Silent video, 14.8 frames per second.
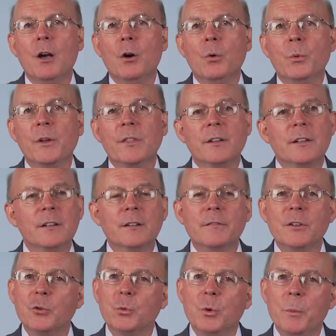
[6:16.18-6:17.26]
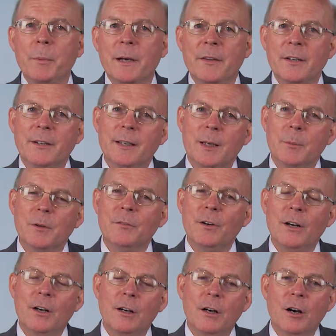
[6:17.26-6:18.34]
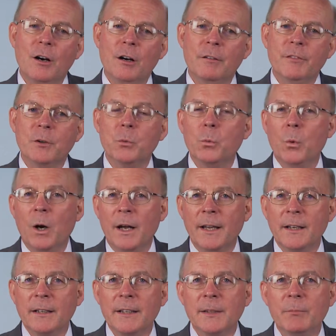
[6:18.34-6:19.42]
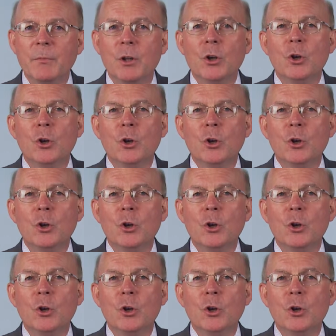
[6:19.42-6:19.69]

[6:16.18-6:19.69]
with an individual by the name of Harvey Wiley,